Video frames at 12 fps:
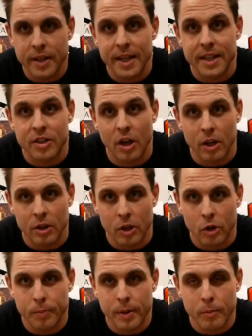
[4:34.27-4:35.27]
It's a
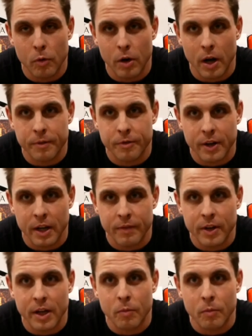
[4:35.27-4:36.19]
little bit more unforgiving,